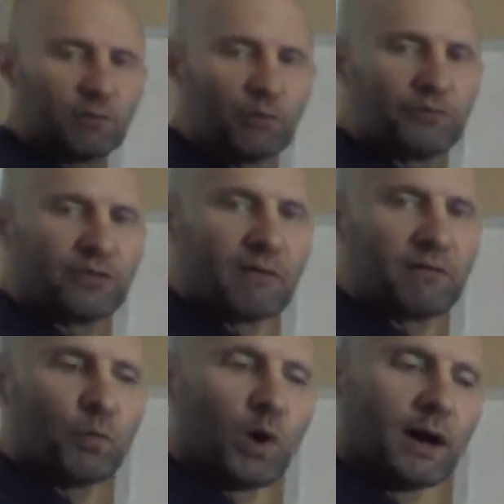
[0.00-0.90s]
equals
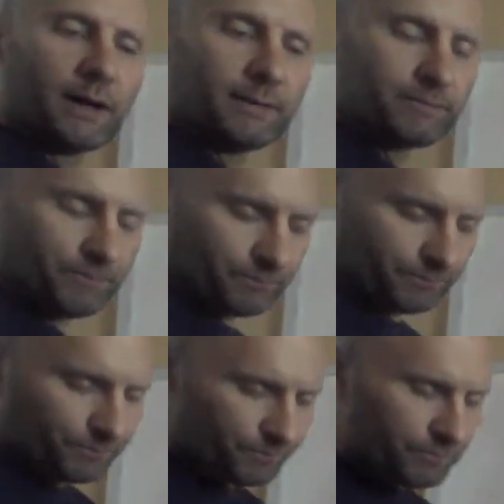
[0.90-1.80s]
7y.
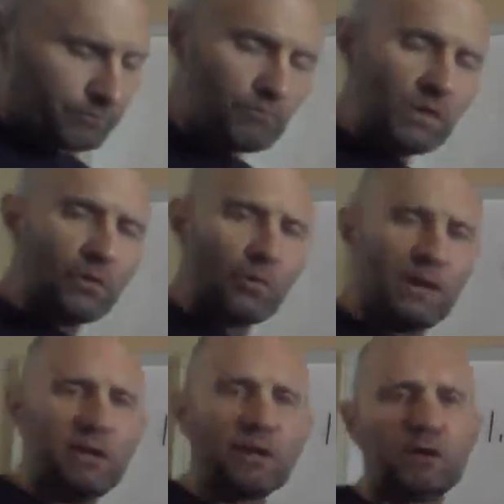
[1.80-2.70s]

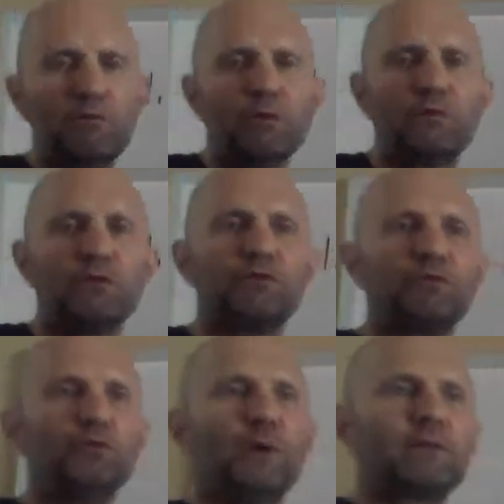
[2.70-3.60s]
We need to convert this
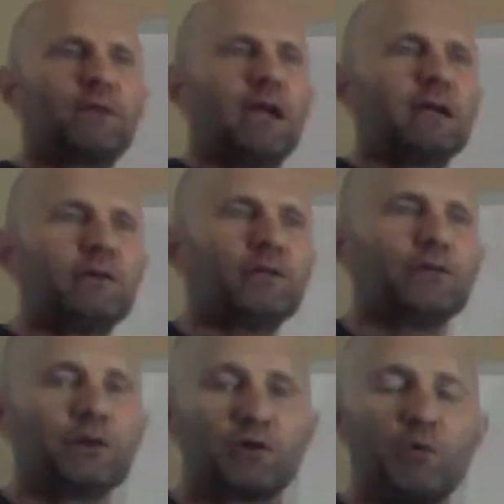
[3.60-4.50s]
to
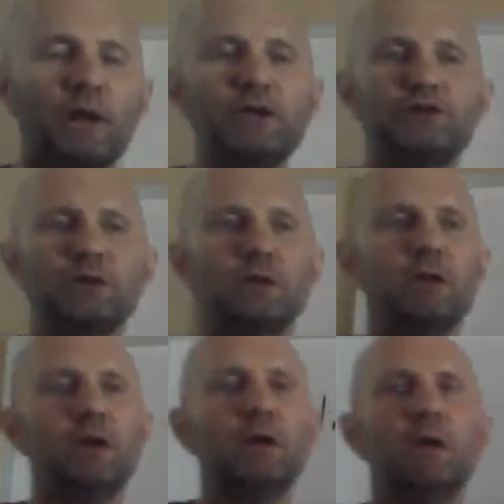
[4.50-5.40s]
rectangular equation.
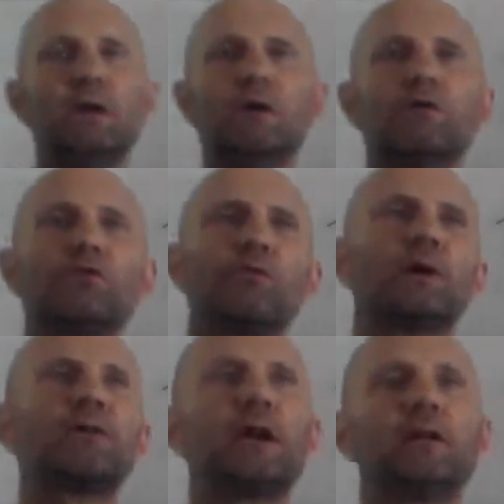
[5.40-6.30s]
So
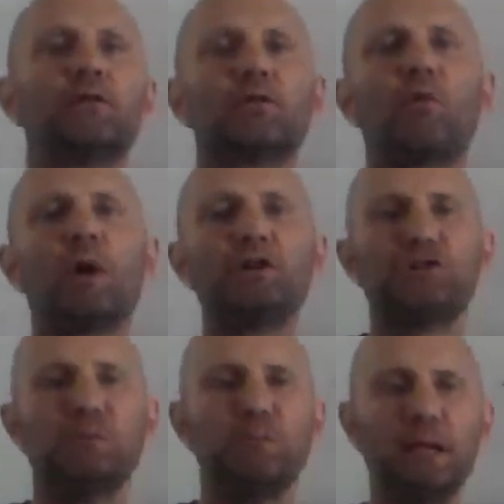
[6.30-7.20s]
rectangular
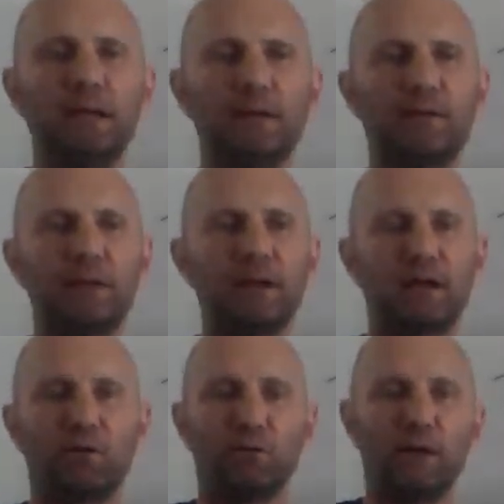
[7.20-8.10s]
equation means that
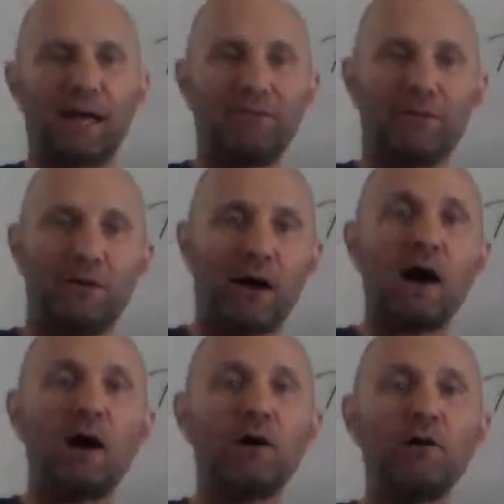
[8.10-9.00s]
it can only have a
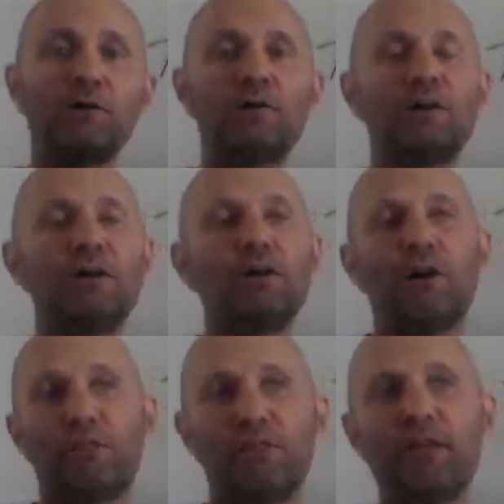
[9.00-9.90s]
r,
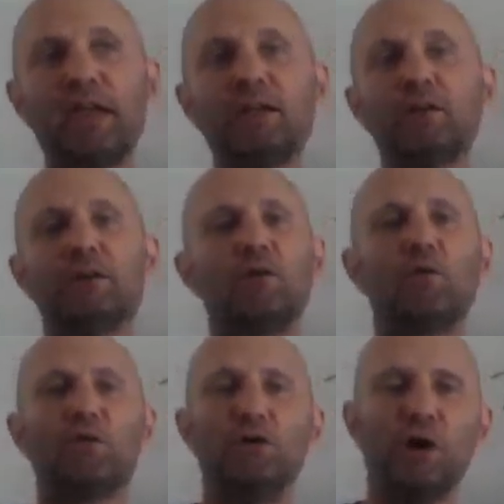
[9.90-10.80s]
a theta,
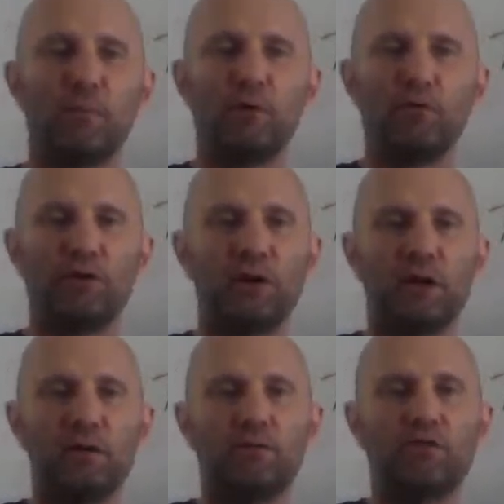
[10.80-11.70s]
or numbers in
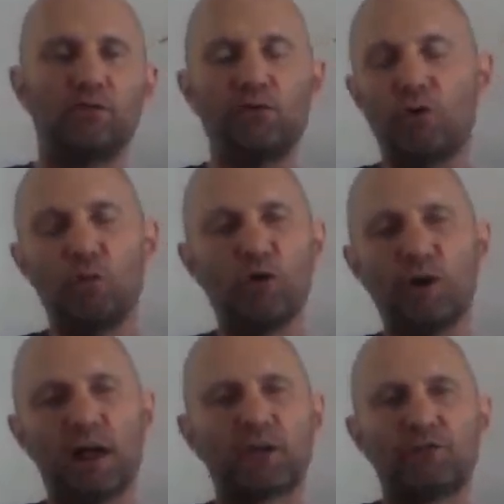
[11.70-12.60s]
it. So no
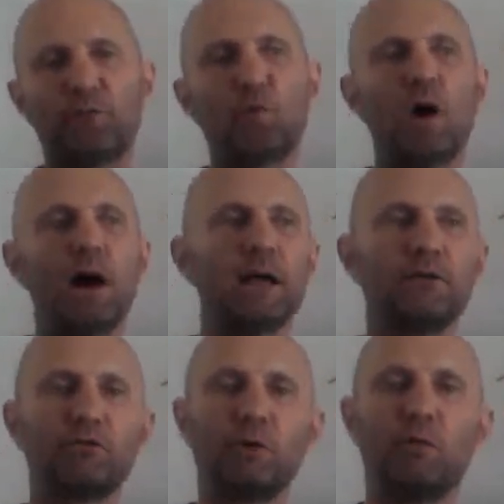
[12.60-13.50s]
more x and y.
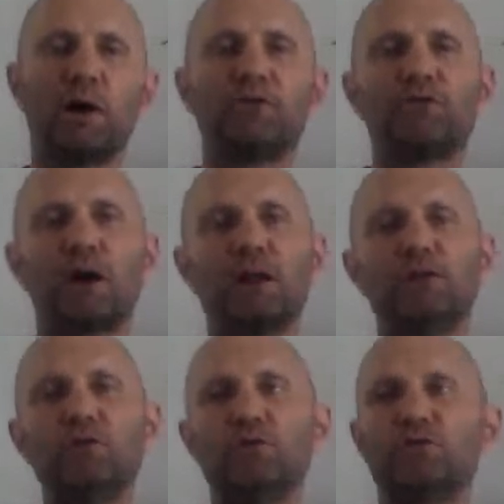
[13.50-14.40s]
So we want to try
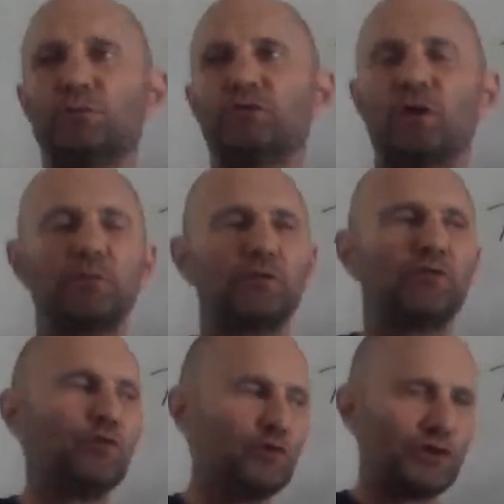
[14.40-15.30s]
to use some
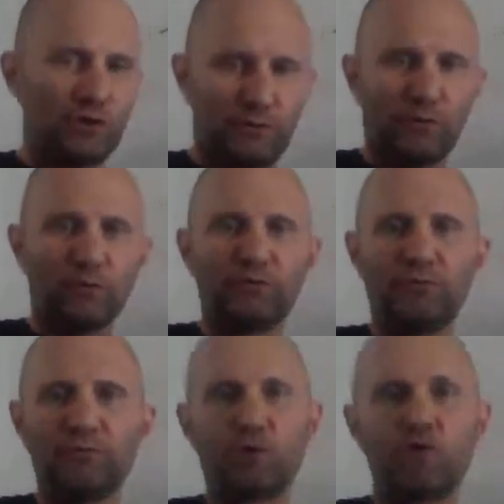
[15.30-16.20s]
substitution of
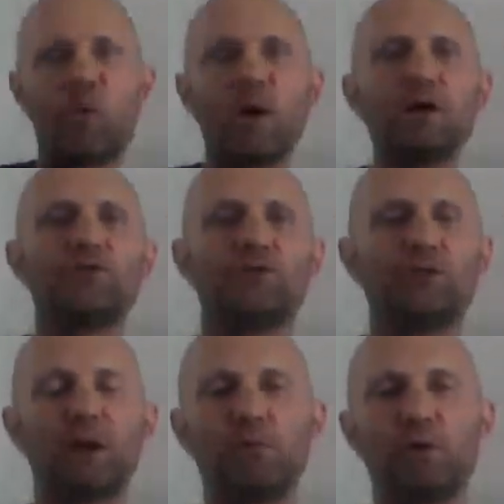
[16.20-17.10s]
those equations
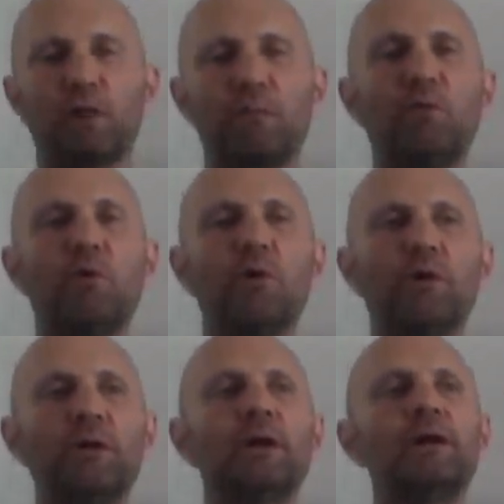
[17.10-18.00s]
that I put on the
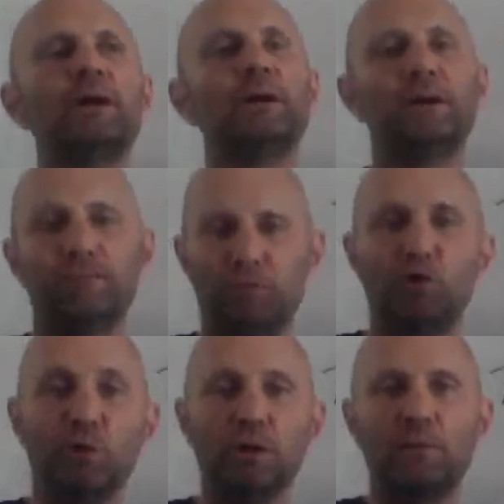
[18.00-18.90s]
board
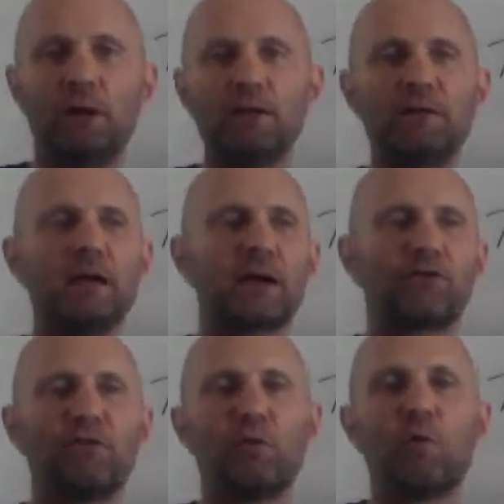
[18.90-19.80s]
to eliminate the
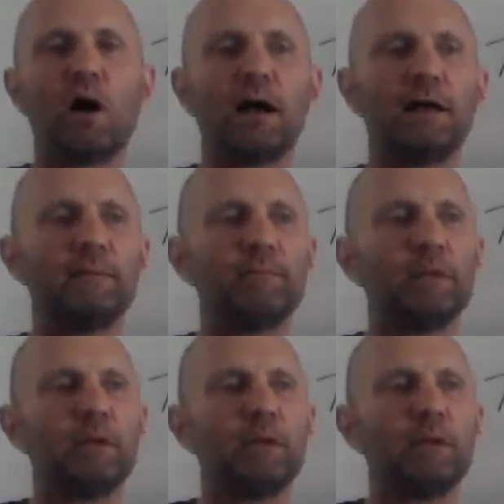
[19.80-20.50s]
x and the y.